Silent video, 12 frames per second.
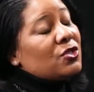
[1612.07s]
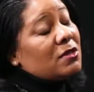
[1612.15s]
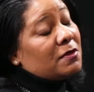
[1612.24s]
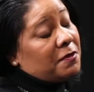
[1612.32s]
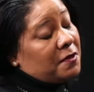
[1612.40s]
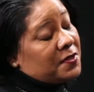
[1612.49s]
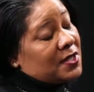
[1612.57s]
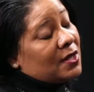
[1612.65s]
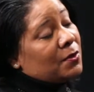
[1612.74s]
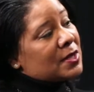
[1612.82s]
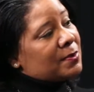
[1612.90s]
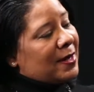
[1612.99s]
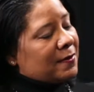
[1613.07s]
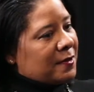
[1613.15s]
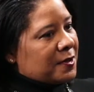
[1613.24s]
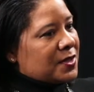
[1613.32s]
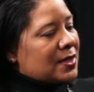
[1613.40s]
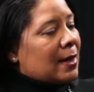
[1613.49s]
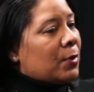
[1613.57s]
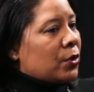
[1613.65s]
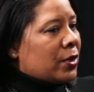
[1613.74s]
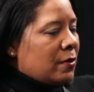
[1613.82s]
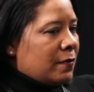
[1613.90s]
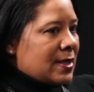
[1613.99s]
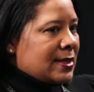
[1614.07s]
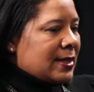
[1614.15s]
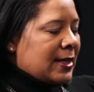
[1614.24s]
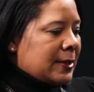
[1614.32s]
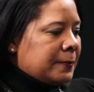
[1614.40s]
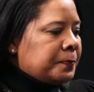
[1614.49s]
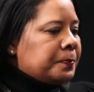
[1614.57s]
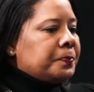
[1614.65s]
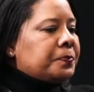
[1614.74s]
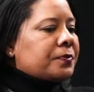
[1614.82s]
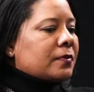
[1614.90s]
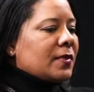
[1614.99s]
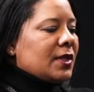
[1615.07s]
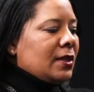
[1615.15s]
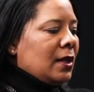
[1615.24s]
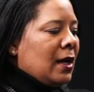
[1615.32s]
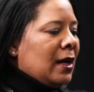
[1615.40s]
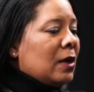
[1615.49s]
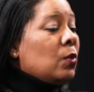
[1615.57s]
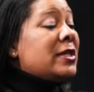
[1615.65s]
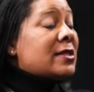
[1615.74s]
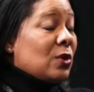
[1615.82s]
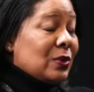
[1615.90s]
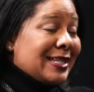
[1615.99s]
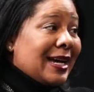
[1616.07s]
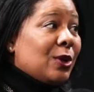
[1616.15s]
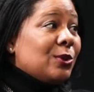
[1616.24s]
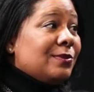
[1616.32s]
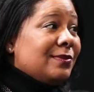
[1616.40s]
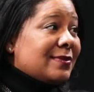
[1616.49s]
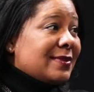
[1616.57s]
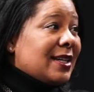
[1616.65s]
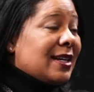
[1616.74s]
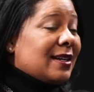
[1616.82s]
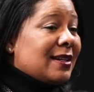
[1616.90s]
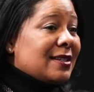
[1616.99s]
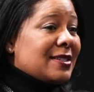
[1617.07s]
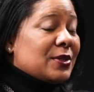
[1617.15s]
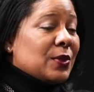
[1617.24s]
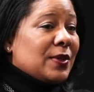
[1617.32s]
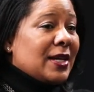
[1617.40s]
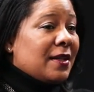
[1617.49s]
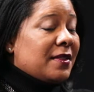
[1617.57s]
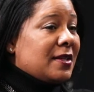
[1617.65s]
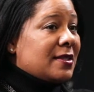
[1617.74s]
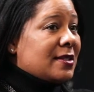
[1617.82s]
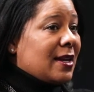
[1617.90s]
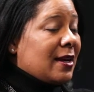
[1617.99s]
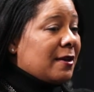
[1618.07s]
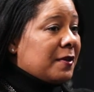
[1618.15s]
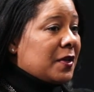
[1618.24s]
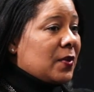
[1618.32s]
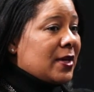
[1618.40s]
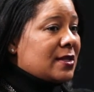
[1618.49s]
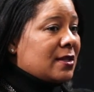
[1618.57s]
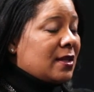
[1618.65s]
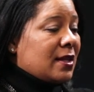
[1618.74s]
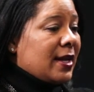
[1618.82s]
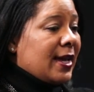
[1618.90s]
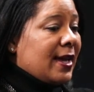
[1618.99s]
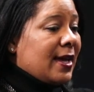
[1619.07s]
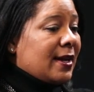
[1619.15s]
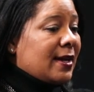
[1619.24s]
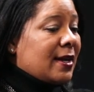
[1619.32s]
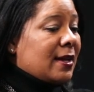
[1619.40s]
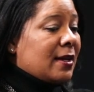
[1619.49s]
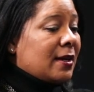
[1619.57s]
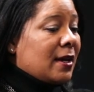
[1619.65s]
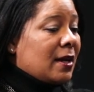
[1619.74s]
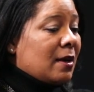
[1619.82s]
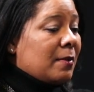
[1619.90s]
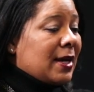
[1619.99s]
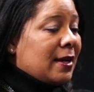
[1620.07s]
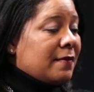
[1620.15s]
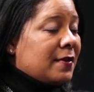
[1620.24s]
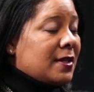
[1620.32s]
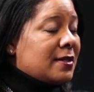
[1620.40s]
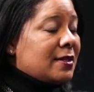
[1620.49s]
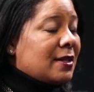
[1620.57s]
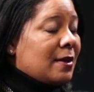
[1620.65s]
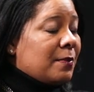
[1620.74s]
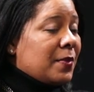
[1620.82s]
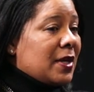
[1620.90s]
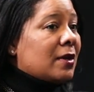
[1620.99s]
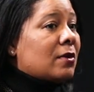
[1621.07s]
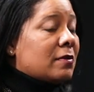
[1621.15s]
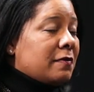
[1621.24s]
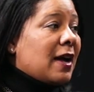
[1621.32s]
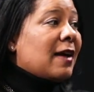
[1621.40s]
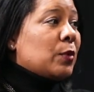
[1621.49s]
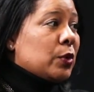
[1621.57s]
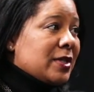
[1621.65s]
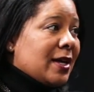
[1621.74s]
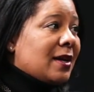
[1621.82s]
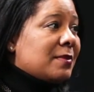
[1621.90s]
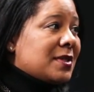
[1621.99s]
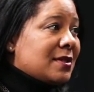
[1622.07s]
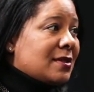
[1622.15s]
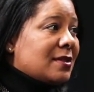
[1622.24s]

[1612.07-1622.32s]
June of 15 was my first time on QVC. We sold out. Sold out the entire request that they had, and I've ended up being on 5 more times.